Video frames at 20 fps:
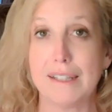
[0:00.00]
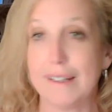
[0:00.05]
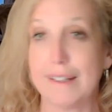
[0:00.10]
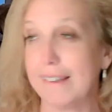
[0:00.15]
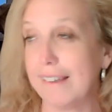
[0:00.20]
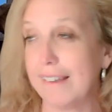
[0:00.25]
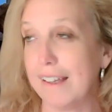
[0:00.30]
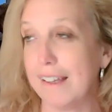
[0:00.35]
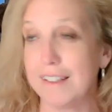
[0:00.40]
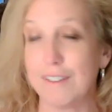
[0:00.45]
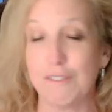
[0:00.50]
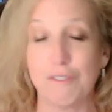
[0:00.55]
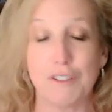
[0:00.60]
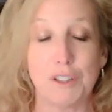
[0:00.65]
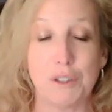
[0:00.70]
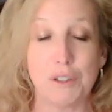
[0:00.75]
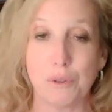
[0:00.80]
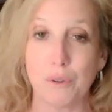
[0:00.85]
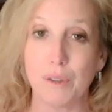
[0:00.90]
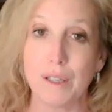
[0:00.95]
And again, if
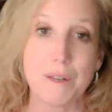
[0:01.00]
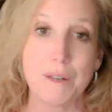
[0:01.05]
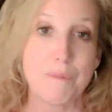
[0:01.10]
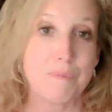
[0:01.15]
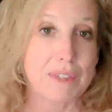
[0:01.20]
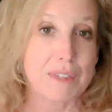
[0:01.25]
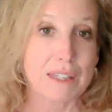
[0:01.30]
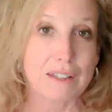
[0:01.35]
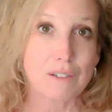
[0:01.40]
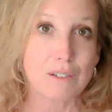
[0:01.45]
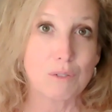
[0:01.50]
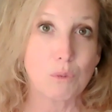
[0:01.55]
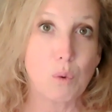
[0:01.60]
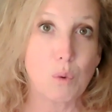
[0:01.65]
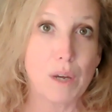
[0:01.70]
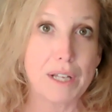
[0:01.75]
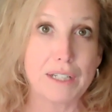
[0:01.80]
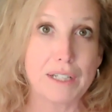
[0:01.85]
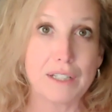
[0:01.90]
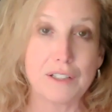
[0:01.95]
you
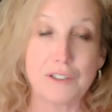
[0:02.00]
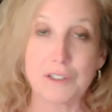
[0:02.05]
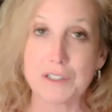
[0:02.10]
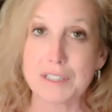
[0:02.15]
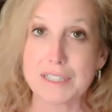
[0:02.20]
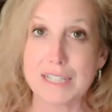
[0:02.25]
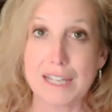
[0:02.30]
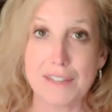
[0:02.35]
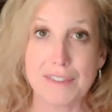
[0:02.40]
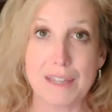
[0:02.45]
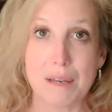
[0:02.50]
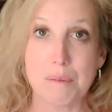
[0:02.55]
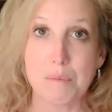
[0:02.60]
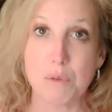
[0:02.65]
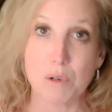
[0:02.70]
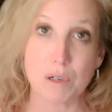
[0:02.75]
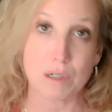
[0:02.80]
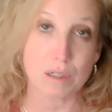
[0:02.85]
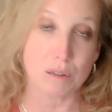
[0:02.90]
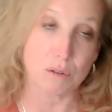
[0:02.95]
want to understand that
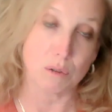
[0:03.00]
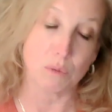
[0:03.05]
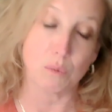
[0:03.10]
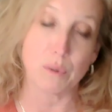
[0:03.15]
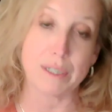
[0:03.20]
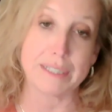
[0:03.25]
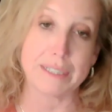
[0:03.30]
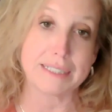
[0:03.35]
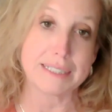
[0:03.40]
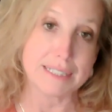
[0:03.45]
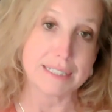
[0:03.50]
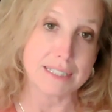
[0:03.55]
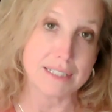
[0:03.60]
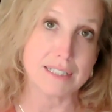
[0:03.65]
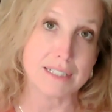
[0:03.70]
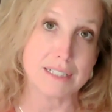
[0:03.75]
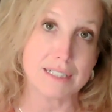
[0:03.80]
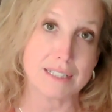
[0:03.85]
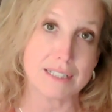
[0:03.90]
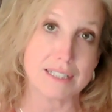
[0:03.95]
more or want
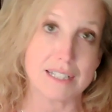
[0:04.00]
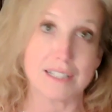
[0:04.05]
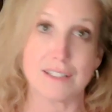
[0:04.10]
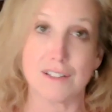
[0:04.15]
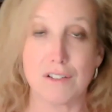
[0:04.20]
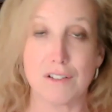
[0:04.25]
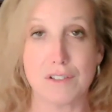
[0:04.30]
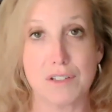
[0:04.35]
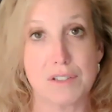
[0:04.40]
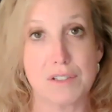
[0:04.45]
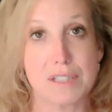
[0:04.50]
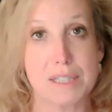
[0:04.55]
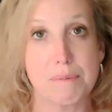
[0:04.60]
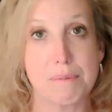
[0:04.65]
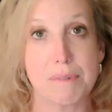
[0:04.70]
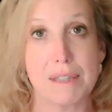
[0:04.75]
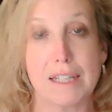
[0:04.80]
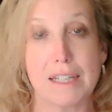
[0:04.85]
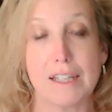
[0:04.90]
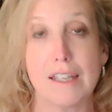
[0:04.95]
assistance, that's also
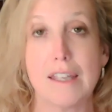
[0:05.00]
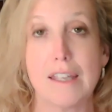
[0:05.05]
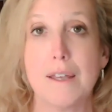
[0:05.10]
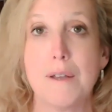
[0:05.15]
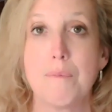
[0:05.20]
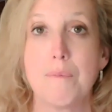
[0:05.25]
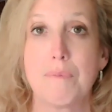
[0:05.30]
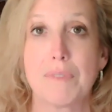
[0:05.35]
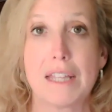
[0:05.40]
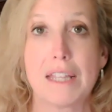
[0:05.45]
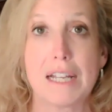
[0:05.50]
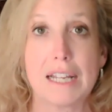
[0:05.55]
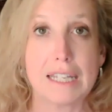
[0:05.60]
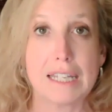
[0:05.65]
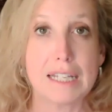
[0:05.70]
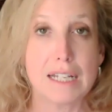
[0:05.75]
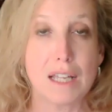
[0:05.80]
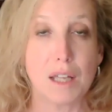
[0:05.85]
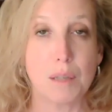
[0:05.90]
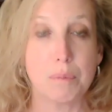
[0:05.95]
something that I
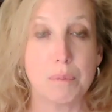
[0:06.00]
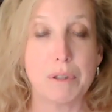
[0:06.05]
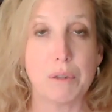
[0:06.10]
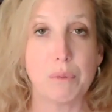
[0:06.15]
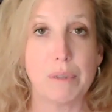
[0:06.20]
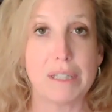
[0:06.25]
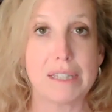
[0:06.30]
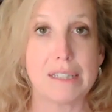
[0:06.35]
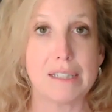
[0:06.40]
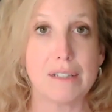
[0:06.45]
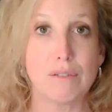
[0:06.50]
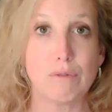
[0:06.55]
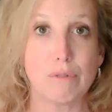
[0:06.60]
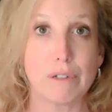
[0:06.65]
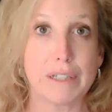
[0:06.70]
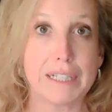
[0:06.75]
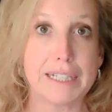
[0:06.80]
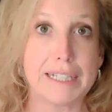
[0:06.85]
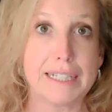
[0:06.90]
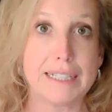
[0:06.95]
can help you with in
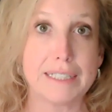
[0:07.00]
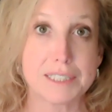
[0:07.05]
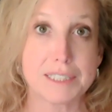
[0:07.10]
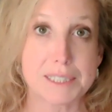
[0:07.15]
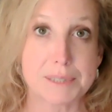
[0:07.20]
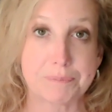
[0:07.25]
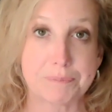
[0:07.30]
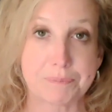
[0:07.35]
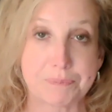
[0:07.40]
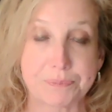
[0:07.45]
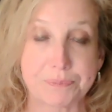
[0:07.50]
readings